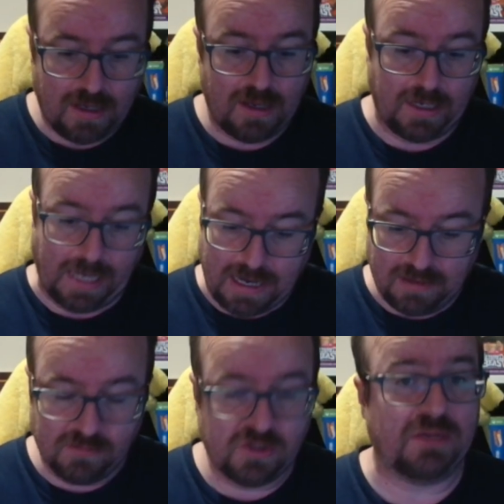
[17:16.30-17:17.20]
Again,
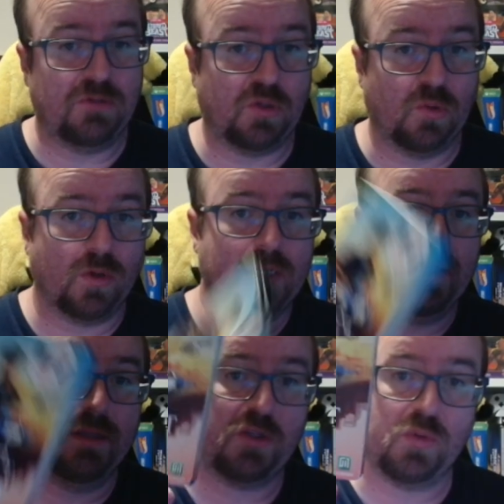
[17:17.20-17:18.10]
same story.
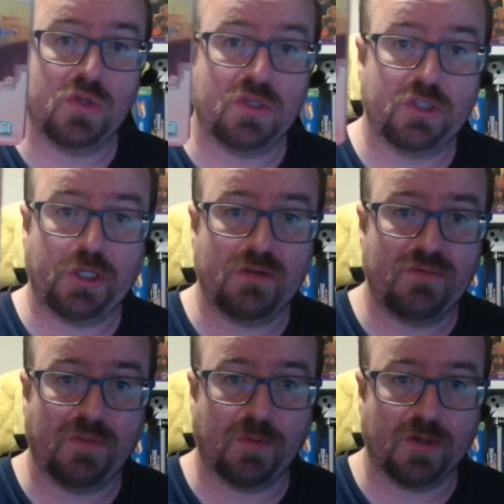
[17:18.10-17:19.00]
This was on the shelf,
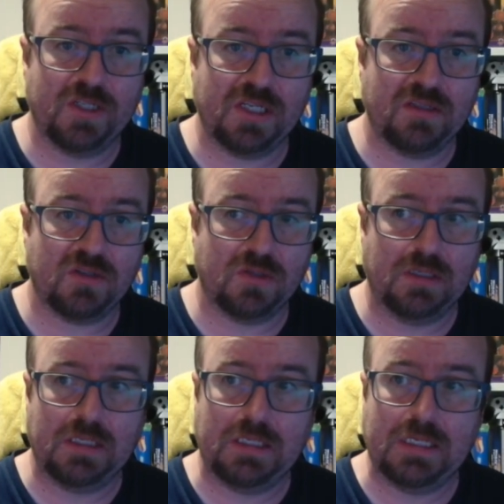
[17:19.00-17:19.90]
the Precinct on
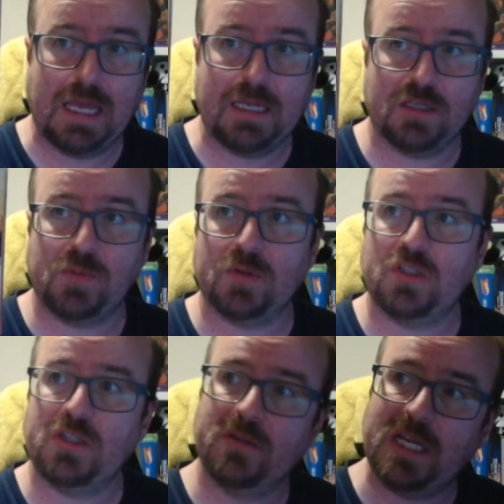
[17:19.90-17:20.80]
the Xbox
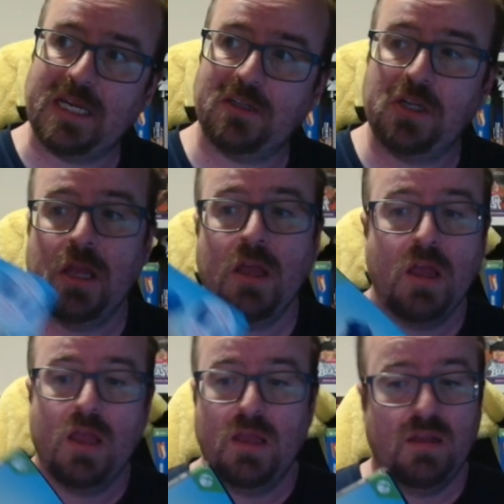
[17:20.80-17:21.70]
Series X.
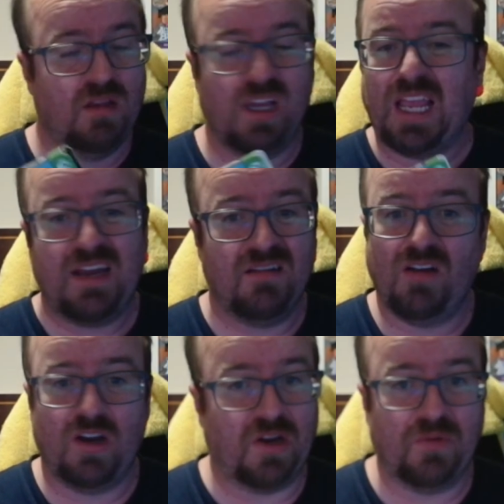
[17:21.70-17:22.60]
Again,
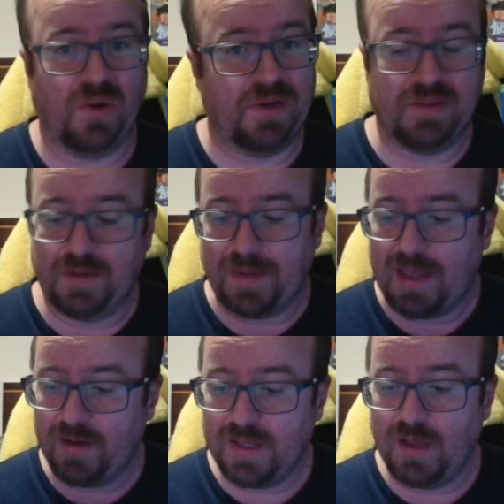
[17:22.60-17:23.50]
I don't know anything
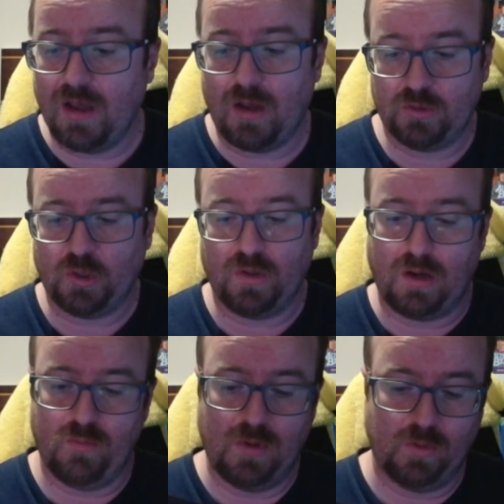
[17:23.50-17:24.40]
about it. I
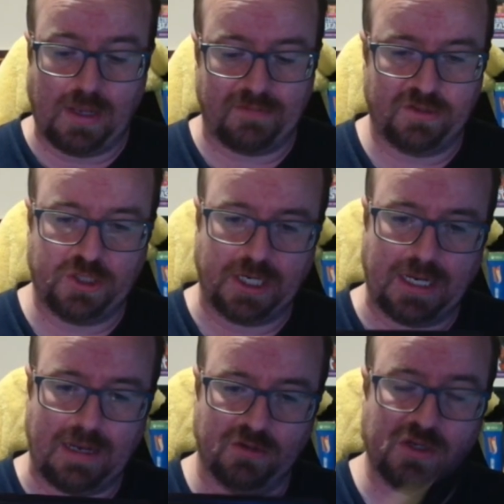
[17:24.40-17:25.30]
will have to check it
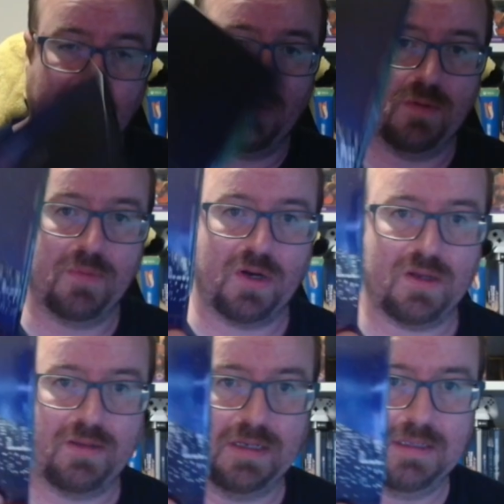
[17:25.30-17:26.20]
out at some point, but I
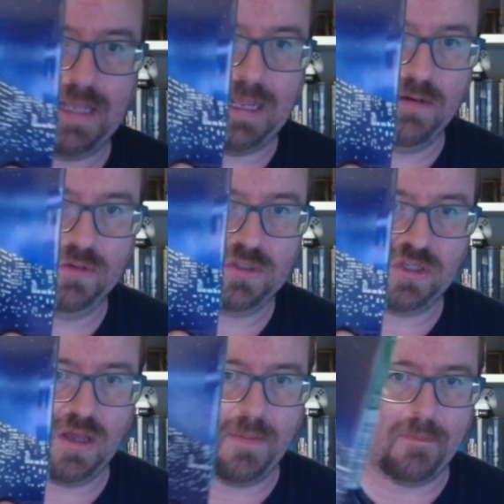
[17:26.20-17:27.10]
think that looks
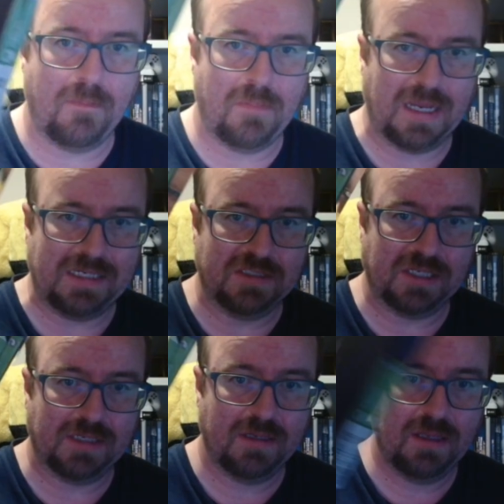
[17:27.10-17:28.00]

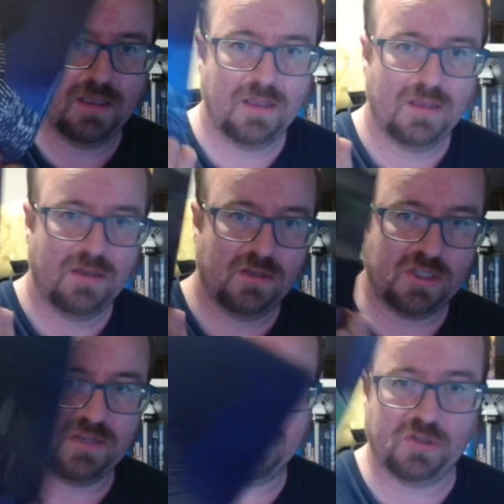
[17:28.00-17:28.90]
amazing.
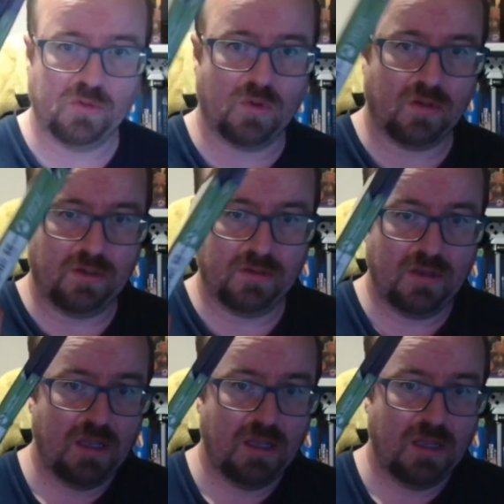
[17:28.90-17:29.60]
Even still got the.